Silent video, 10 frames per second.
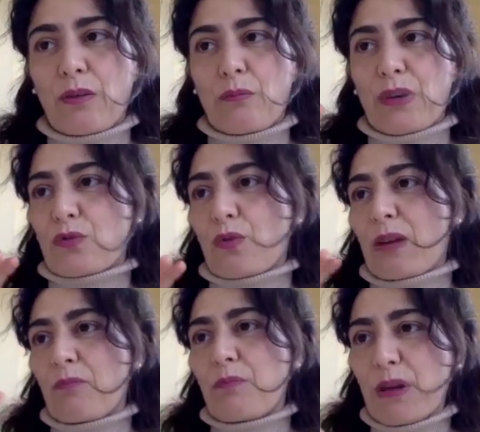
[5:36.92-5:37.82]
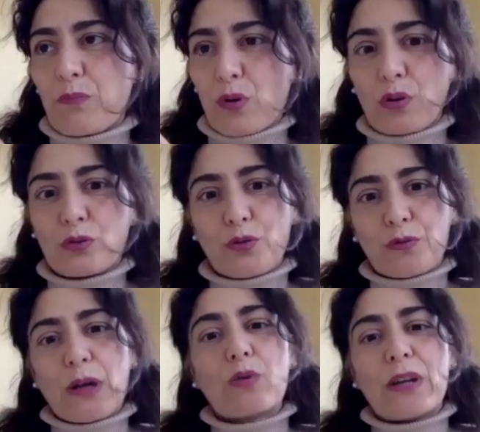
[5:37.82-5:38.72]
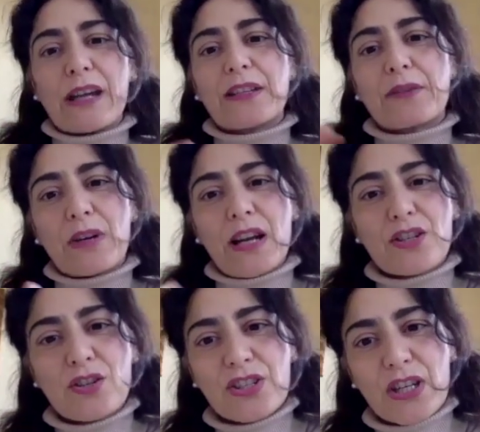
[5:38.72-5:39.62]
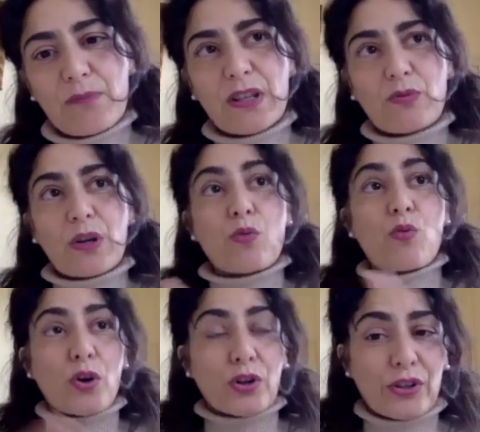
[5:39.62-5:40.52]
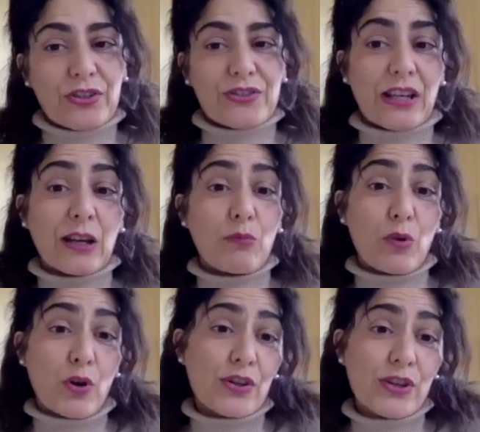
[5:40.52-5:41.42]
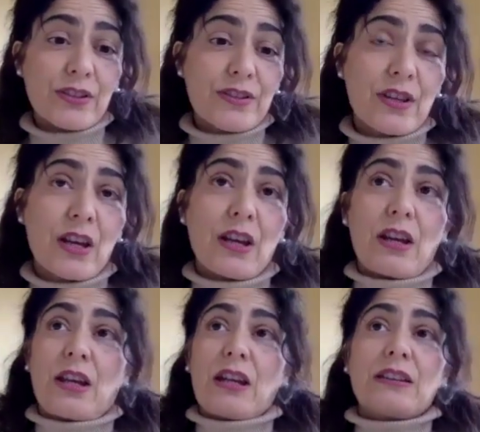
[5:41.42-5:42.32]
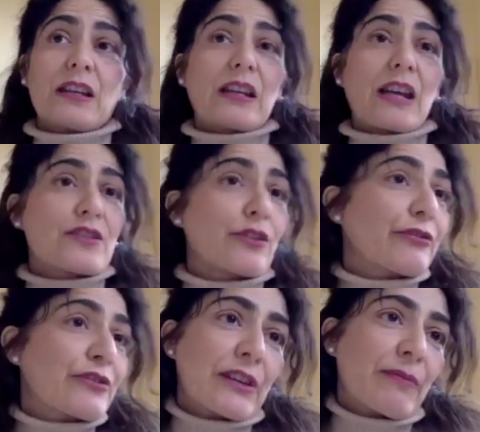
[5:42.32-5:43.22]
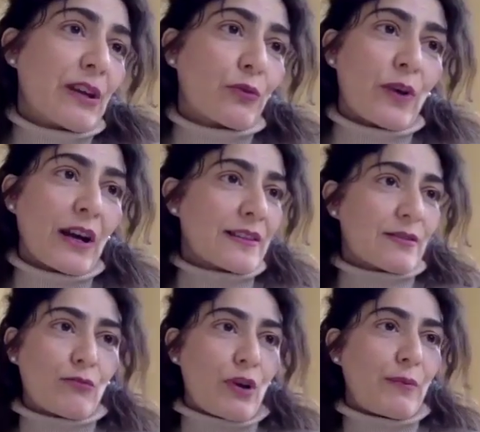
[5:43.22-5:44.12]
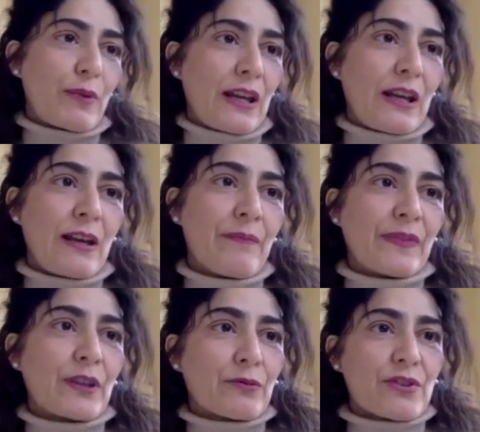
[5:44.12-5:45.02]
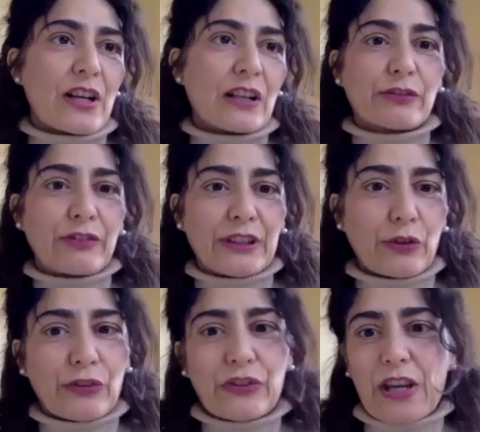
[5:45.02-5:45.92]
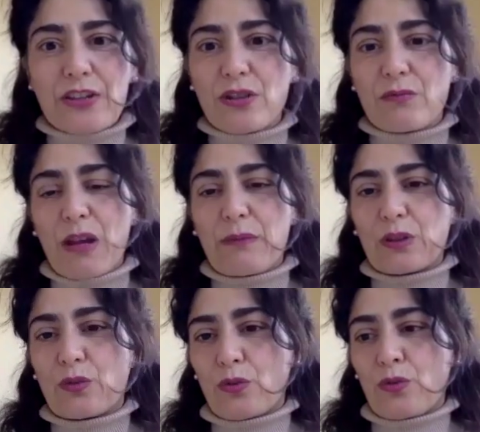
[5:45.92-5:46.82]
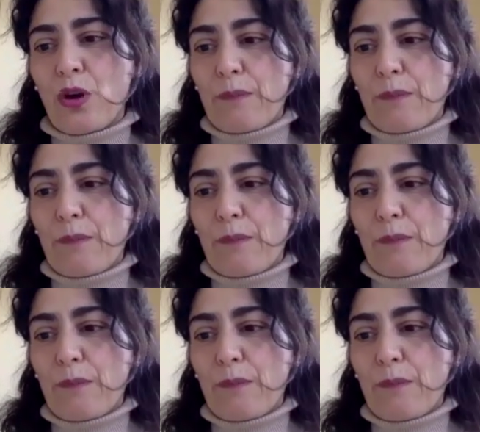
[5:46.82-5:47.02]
between people to regulate the relationship between workers and employers. In the case of civil rights, will be the result of a negotiation, maybe to